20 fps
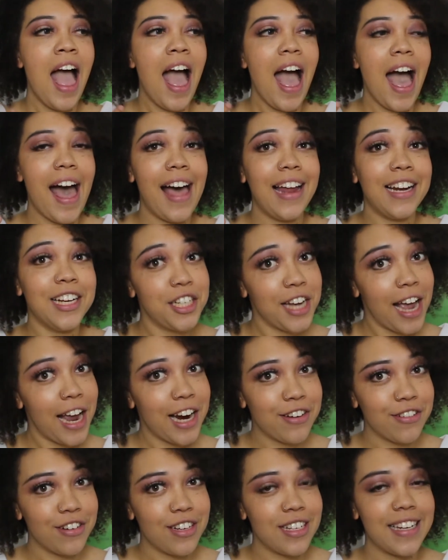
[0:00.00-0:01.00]
and
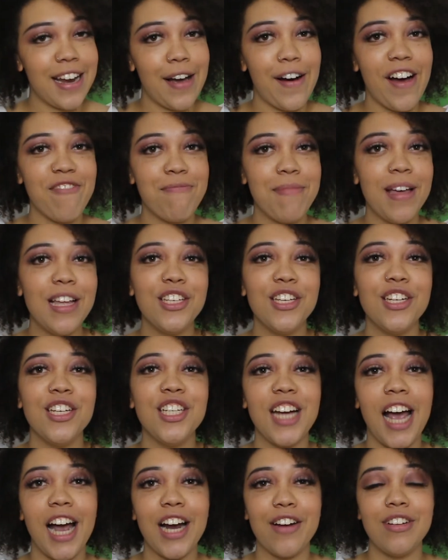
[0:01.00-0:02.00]
chakras. Now I've mentioned
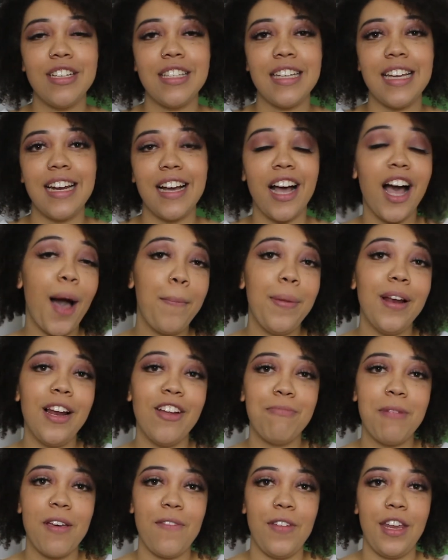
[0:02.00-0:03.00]
chakras in a couple
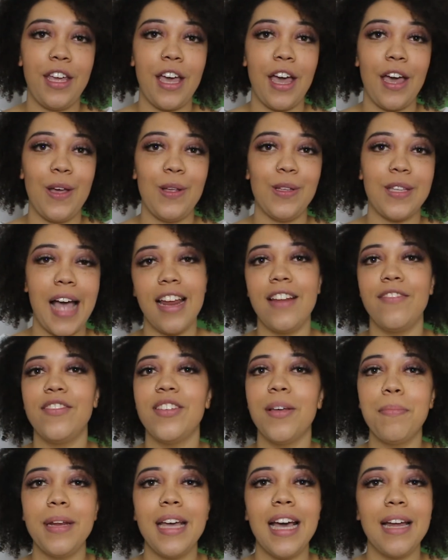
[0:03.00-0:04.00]
of my videos, and if
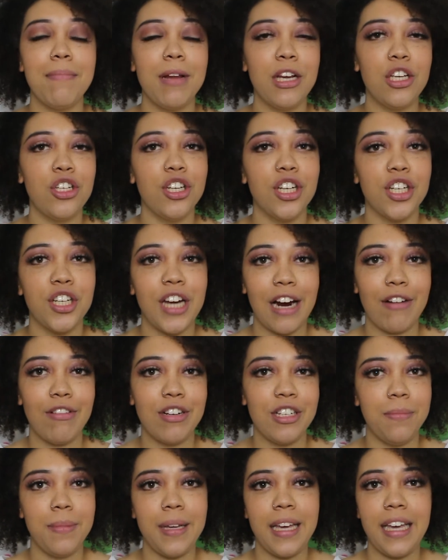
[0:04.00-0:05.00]
somebody had mentioned a
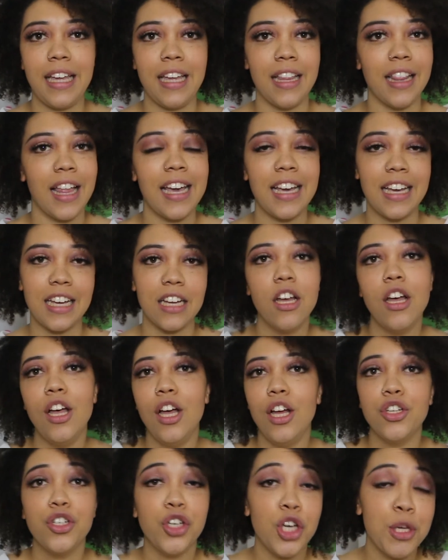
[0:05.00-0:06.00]
chakra to me like
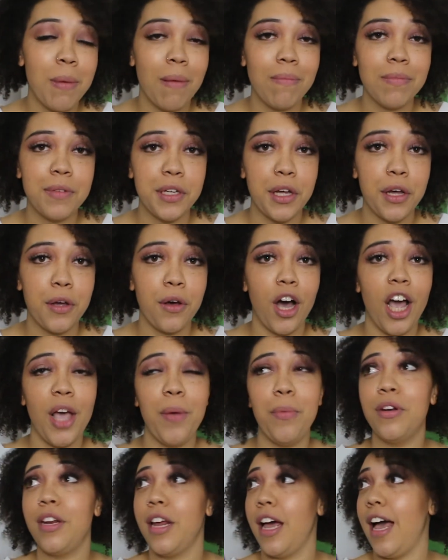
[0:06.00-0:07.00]
2 months ago, I
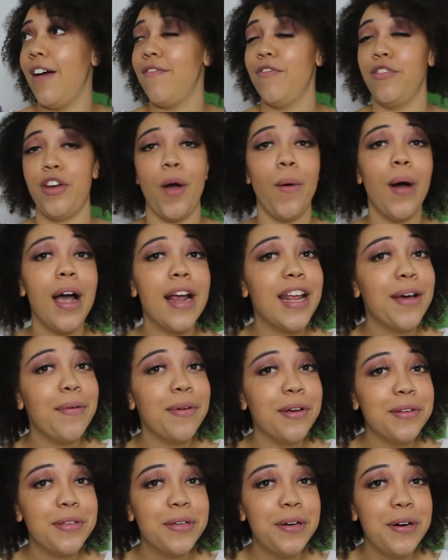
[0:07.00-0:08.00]
would have no idea
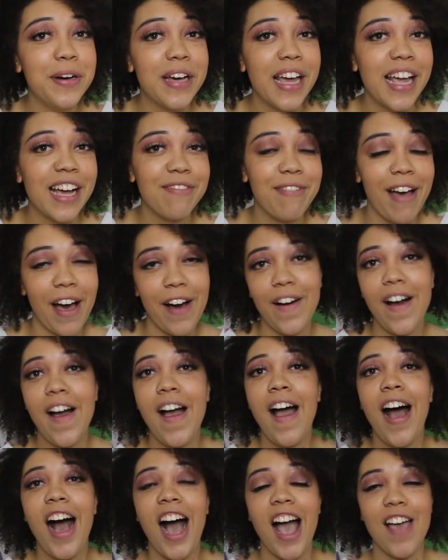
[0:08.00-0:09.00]
what you're talking about.
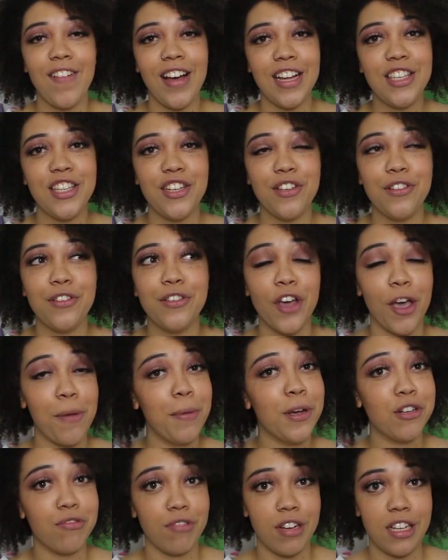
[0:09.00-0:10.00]
I've had to do so
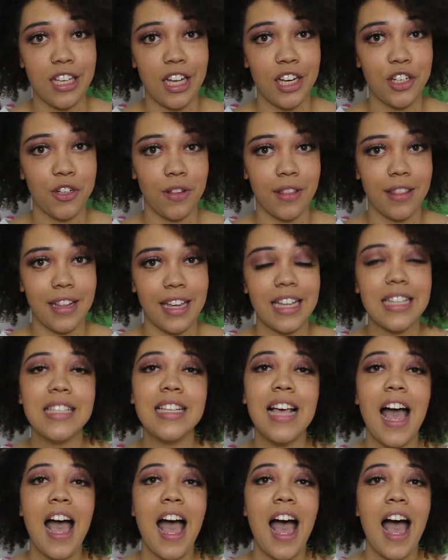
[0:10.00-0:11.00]
much research on
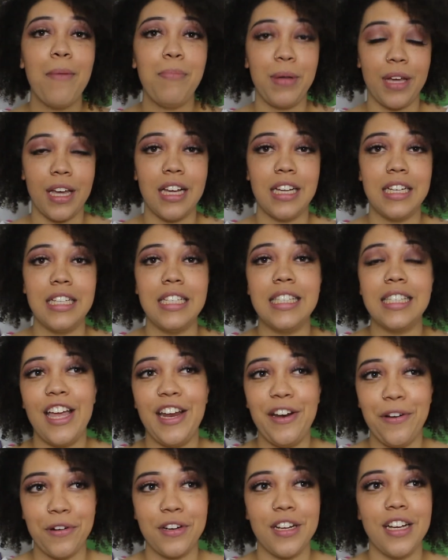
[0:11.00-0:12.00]
this because
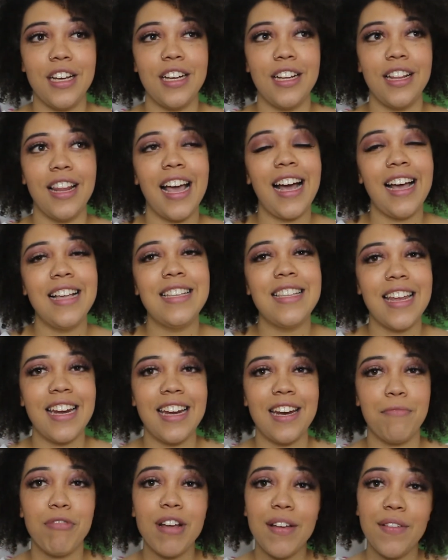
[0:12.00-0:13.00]
in order, like I said
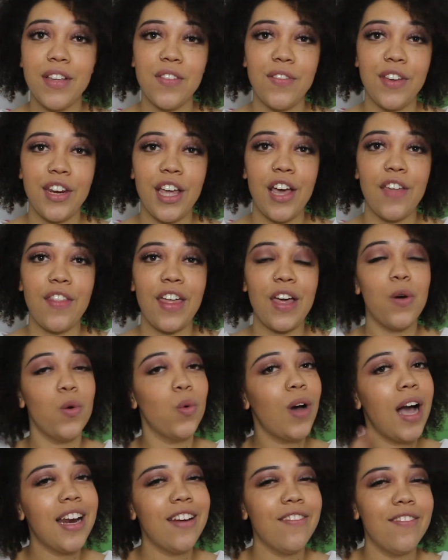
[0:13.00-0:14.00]
in a previous video, they
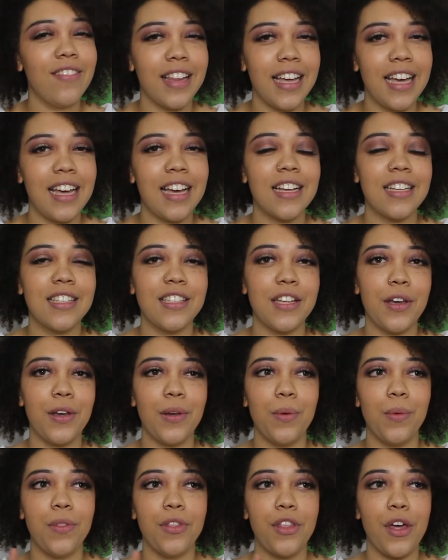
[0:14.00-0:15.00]
all kind of link.
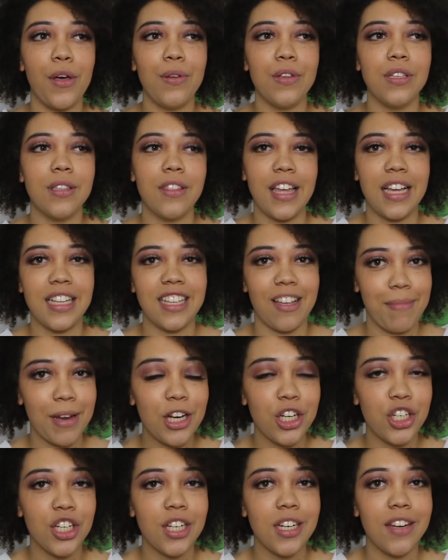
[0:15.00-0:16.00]
So those things I
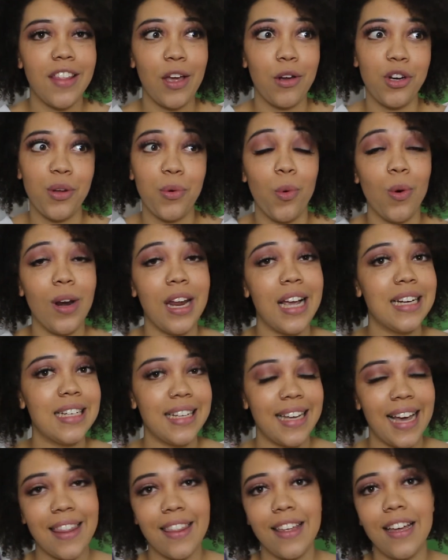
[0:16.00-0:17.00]
mentioned, they do all link
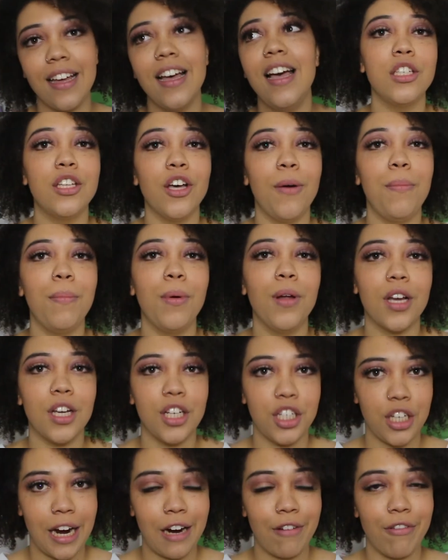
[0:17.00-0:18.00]
together. To unblock a
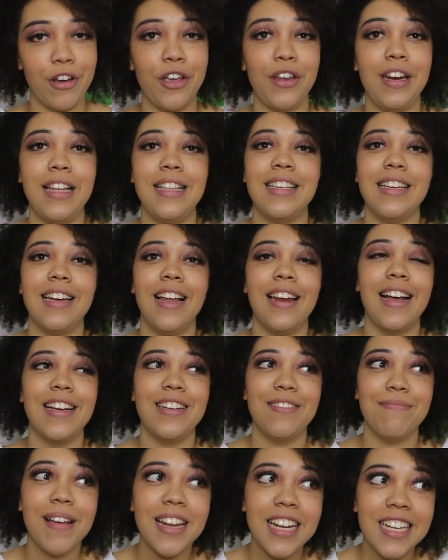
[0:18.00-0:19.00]
chakra, you need to learn how
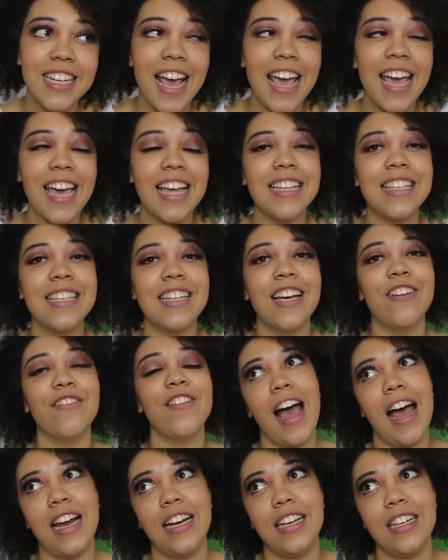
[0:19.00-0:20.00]
to meditate and stuff,
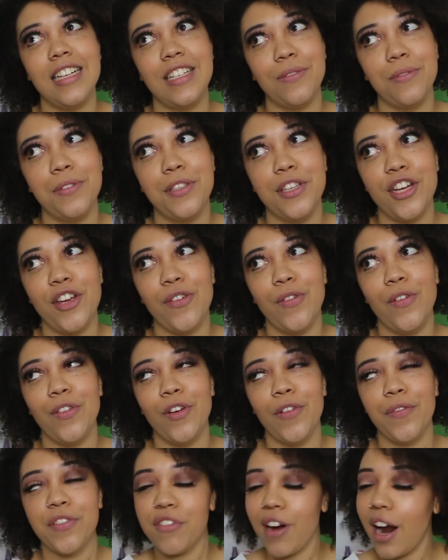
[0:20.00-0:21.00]
and it's all to do with
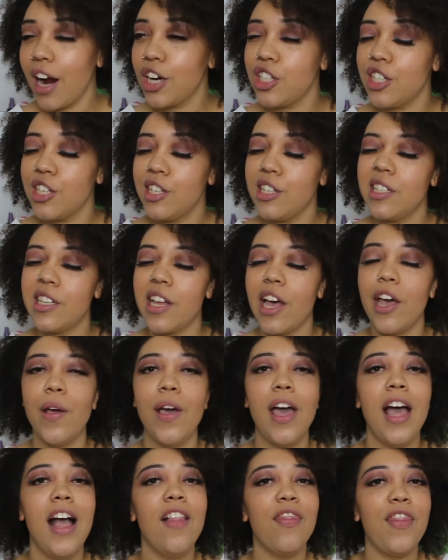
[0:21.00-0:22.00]
law of attraction.
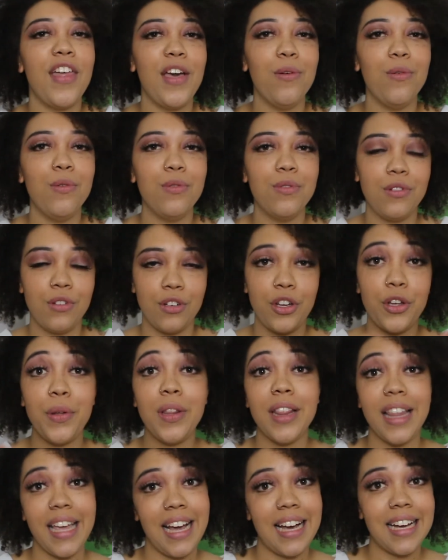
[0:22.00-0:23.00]
So they all
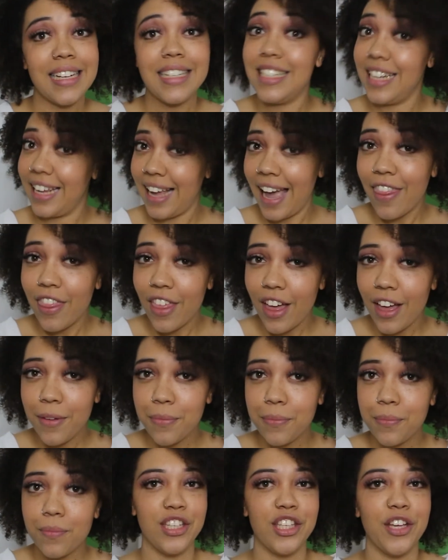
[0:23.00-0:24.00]
do link
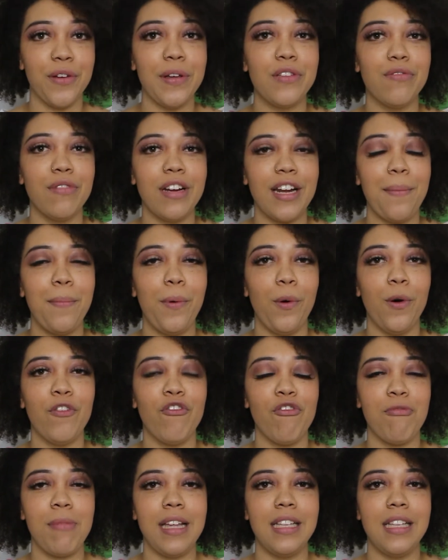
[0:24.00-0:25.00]
together. So it's really important for me